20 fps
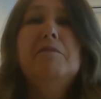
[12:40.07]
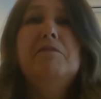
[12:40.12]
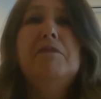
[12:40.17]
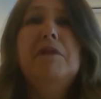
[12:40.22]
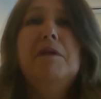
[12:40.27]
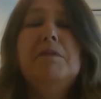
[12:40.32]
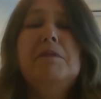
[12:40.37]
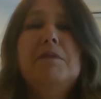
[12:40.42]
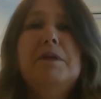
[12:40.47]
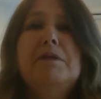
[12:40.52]

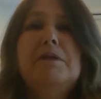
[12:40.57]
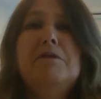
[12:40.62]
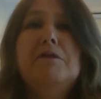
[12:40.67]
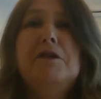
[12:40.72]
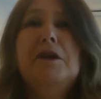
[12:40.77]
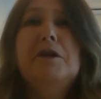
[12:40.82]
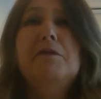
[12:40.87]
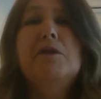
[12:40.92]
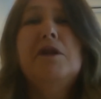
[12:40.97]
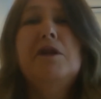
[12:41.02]
probably
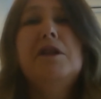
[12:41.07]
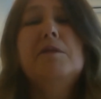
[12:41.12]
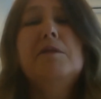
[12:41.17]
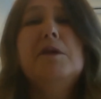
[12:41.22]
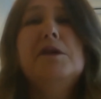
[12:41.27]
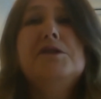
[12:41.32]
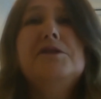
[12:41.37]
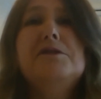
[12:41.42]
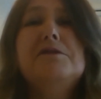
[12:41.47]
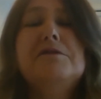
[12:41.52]
looking one of the
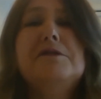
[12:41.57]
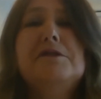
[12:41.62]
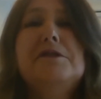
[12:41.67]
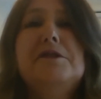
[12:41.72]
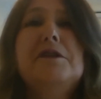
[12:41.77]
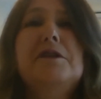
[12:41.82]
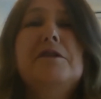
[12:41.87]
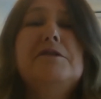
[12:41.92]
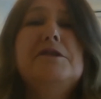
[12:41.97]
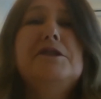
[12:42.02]
most
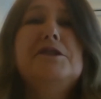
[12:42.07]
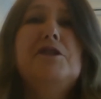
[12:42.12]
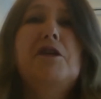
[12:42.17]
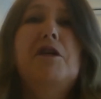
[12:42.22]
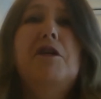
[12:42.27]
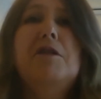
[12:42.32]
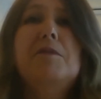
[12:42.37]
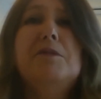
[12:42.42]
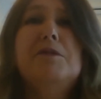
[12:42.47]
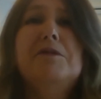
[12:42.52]

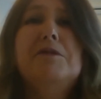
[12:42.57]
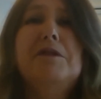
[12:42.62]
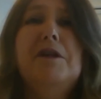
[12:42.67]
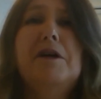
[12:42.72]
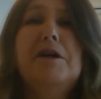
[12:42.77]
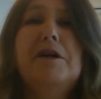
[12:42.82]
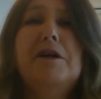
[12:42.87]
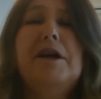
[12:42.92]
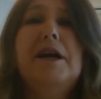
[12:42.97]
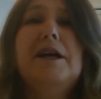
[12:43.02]

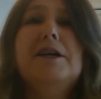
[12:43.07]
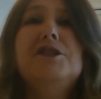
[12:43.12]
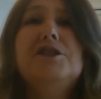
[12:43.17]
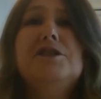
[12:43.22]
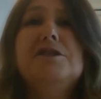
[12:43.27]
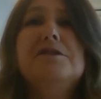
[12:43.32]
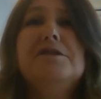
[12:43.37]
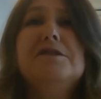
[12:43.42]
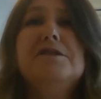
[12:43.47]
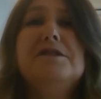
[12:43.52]
desirable
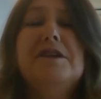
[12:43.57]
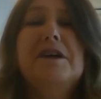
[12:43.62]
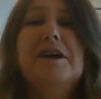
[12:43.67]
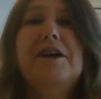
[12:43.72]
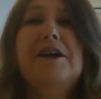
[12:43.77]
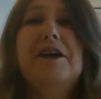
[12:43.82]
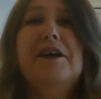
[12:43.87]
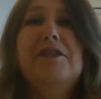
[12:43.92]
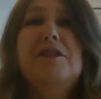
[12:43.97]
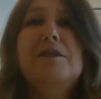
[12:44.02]
locations
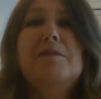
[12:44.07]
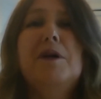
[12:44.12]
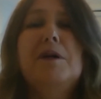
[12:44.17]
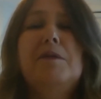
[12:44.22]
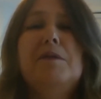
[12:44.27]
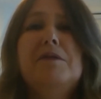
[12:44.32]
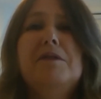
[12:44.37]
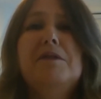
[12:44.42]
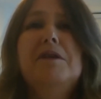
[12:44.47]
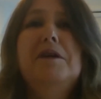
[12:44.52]
at the
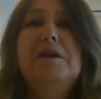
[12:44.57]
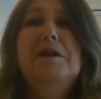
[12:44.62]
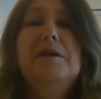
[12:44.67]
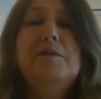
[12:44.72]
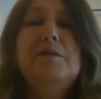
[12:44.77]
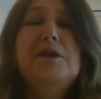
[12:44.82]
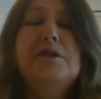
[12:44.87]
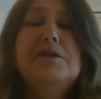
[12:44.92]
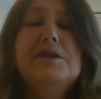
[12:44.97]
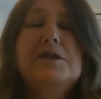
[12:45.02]
moment,
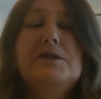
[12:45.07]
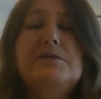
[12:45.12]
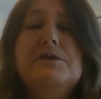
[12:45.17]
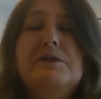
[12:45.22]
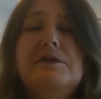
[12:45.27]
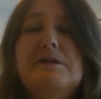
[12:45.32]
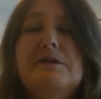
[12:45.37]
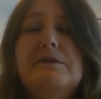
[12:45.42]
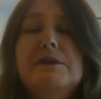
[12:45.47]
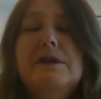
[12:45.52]
because
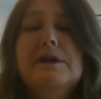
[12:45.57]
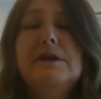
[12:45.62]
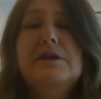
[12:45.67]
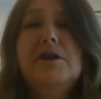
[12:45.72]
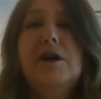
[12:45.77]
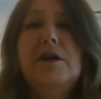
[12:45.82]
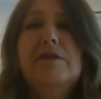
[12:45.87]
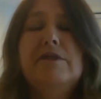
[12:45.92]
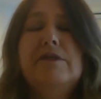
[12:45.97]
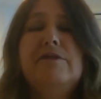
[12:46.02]
we're
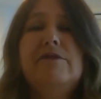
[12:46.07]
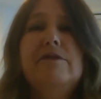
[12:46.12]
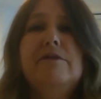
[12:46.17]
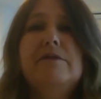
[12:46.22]
COVID,